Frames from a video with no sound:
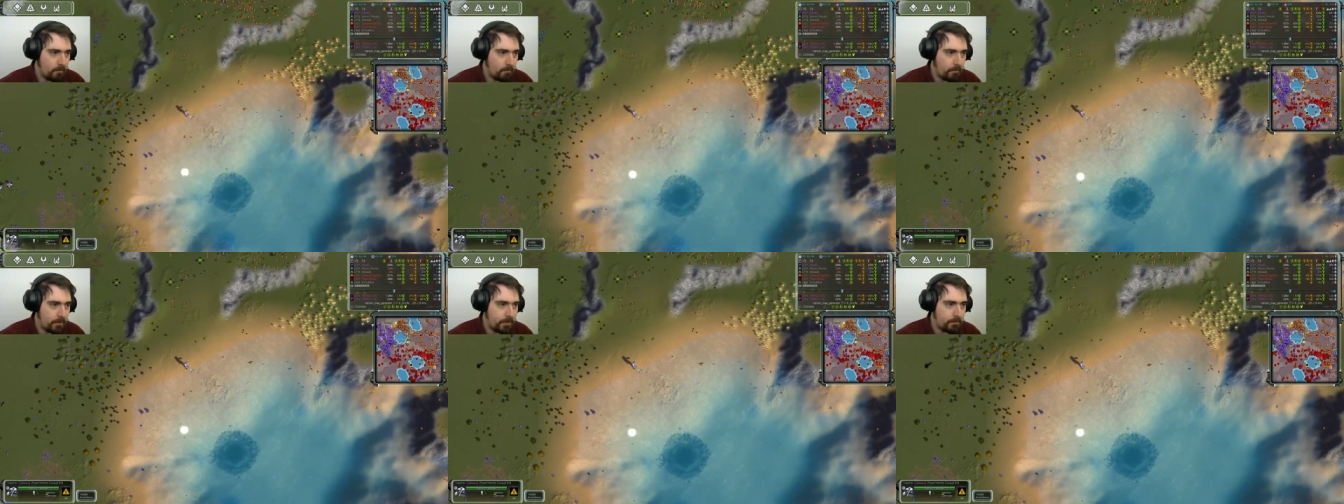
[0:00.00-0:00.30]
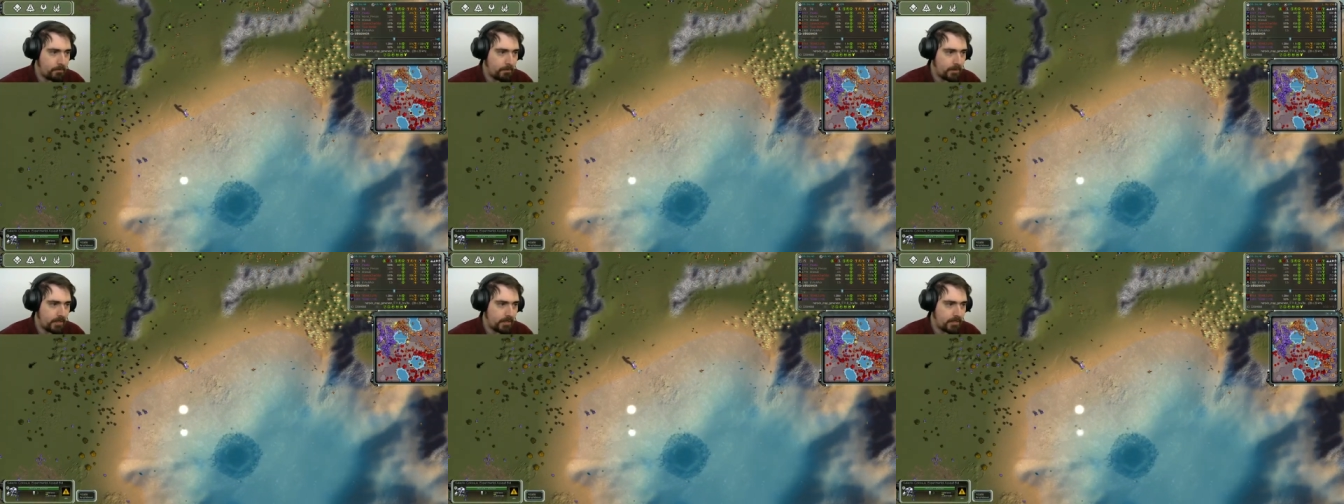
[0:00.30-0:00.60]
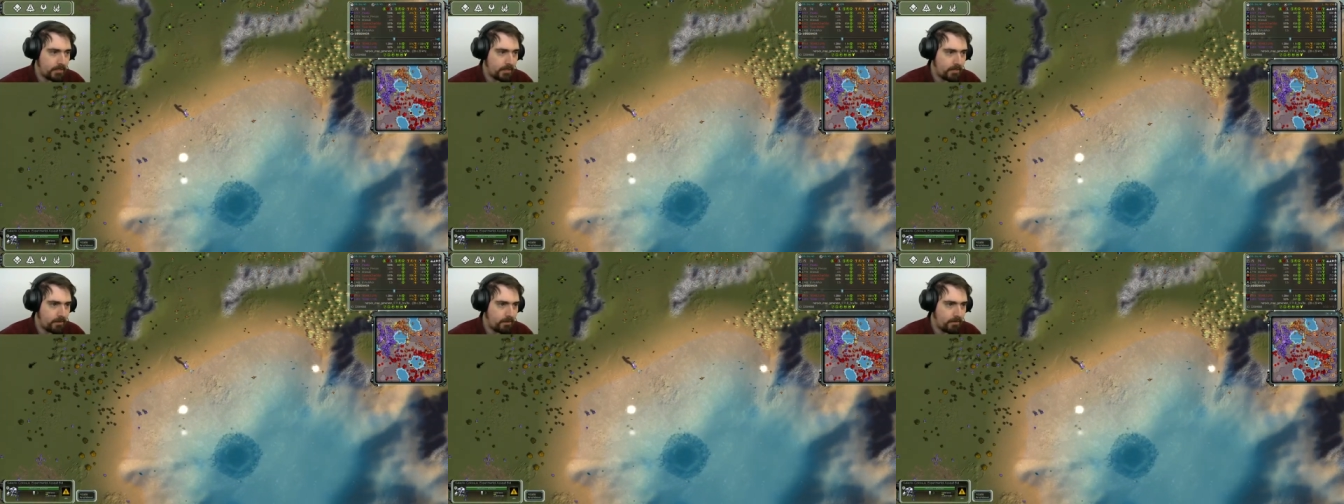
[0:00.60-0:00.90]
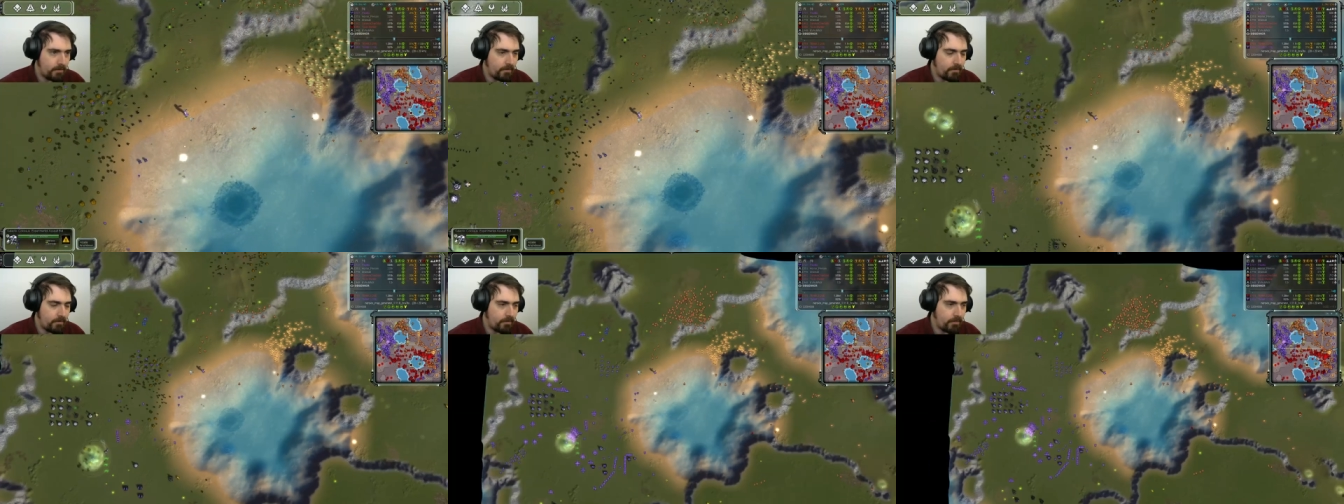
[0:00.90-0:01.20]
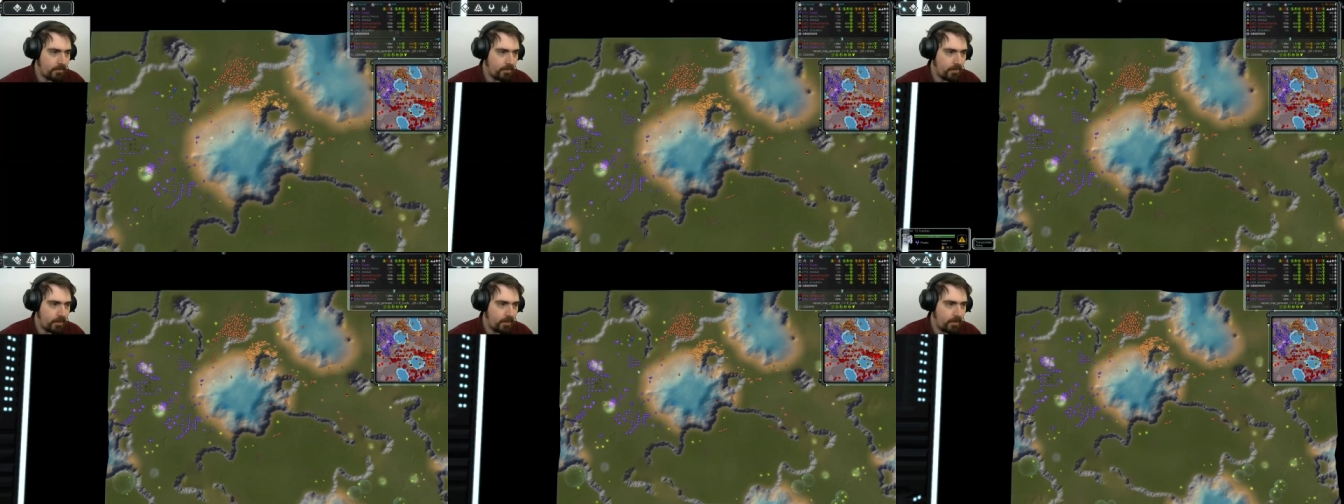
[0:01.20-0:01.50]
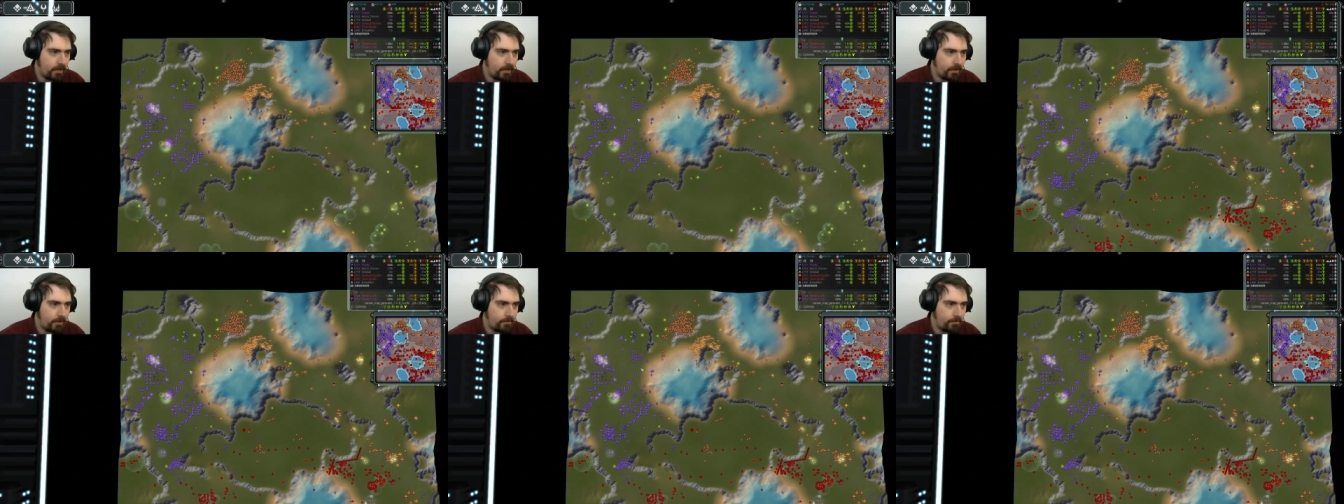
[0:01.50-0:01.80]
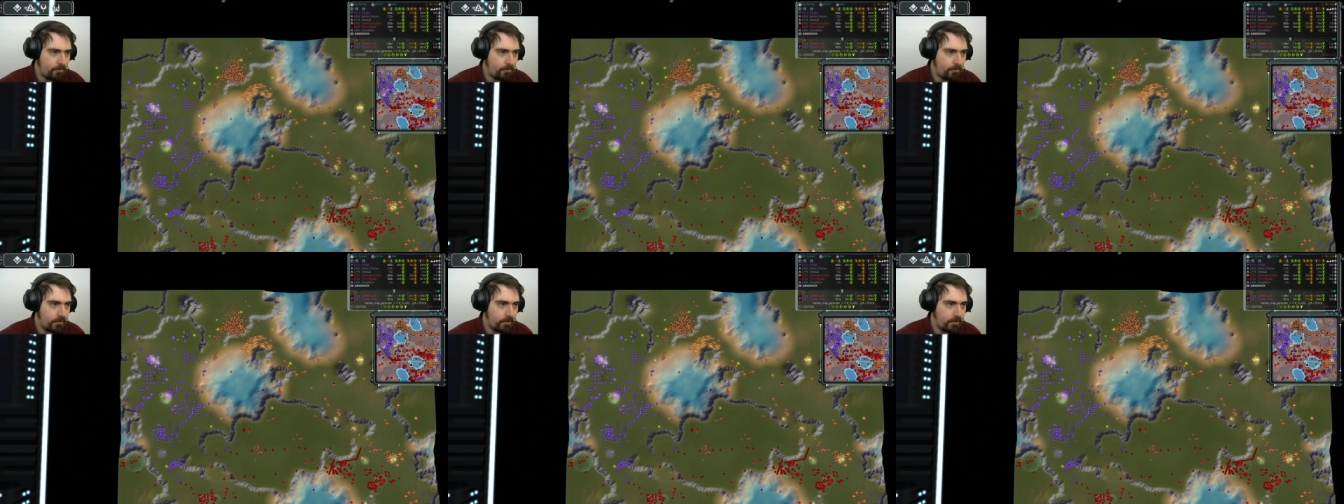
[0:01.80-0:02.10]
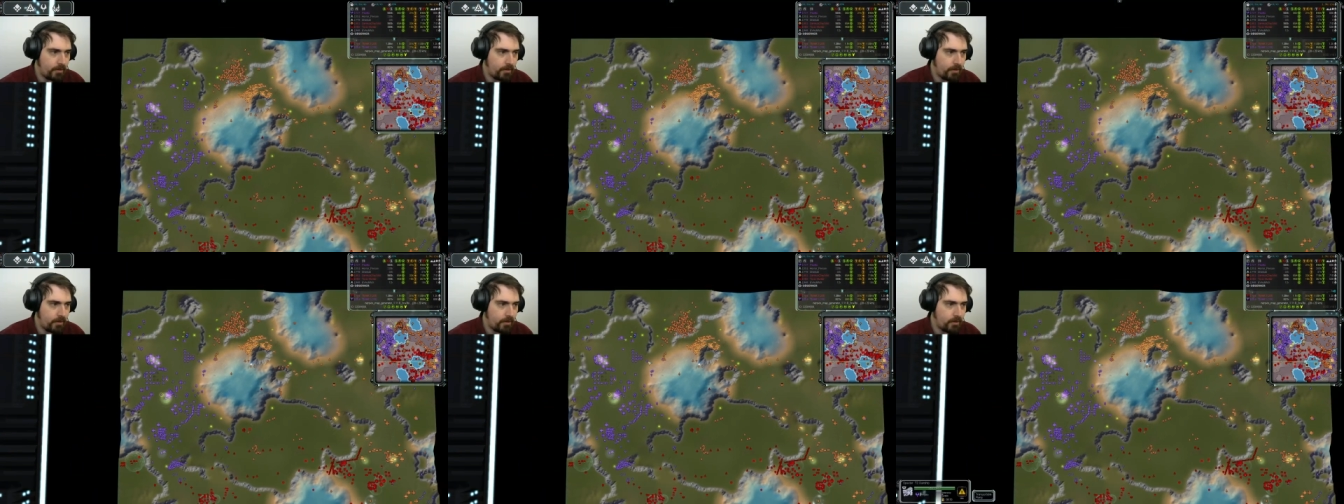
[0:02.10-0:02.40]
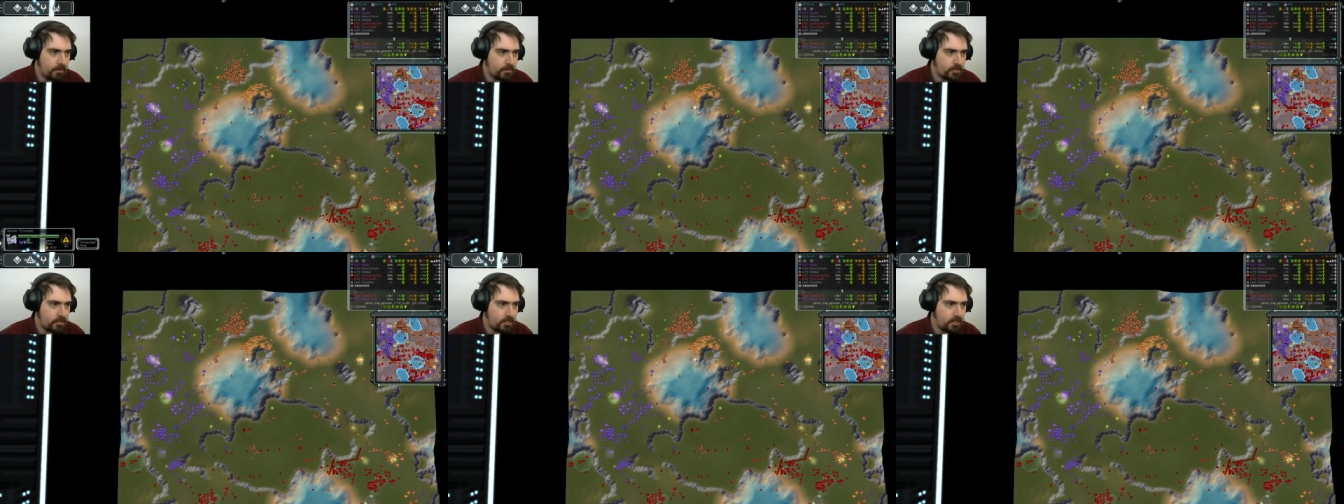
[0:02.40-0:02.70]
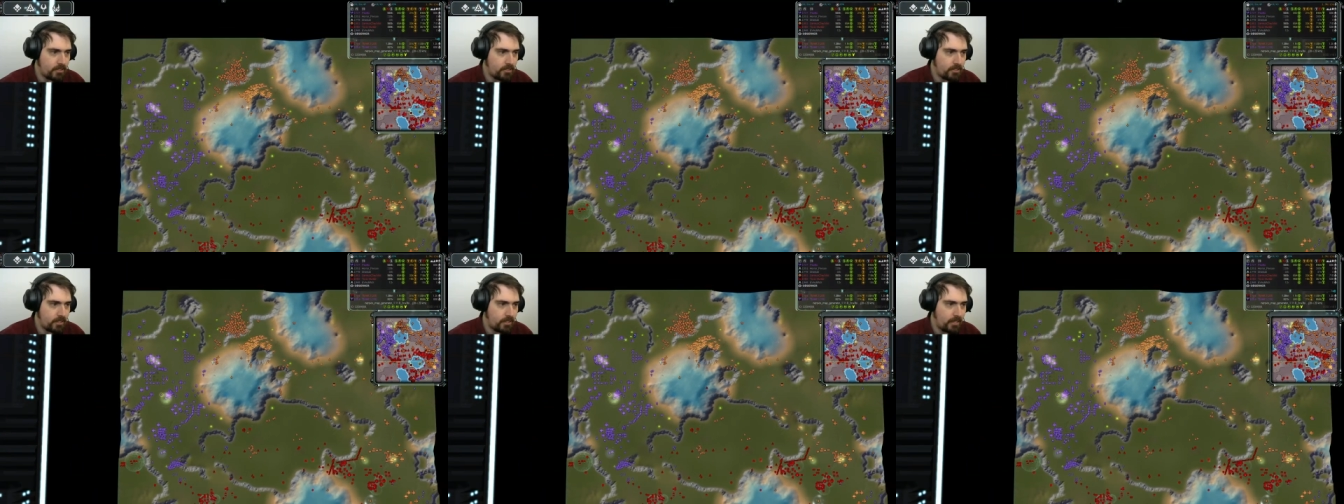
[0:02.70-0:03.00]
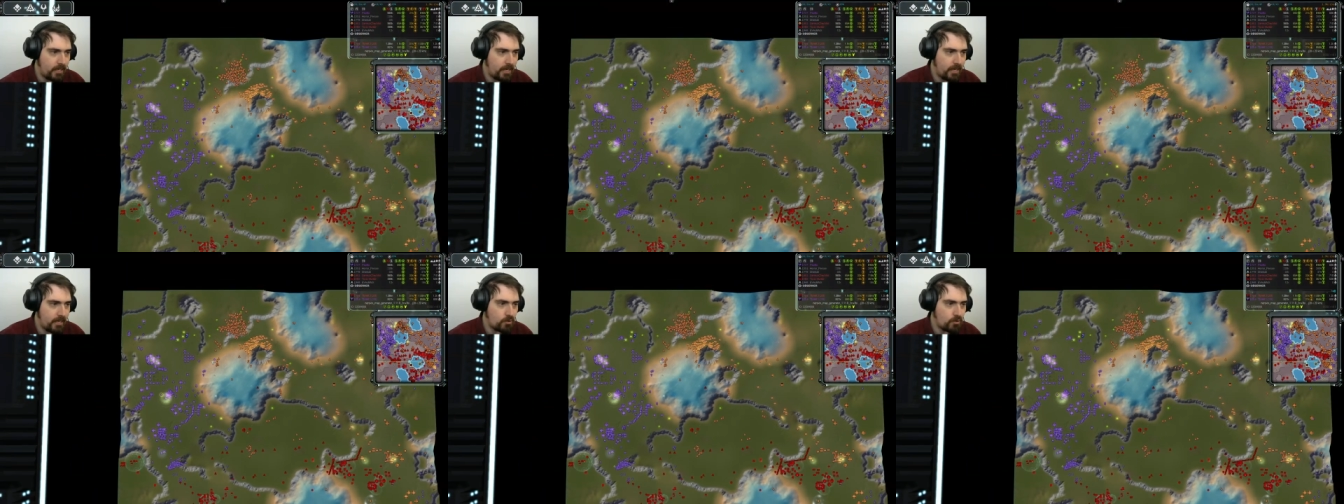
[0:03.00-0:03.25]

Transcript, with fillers: Meanwhile, the GC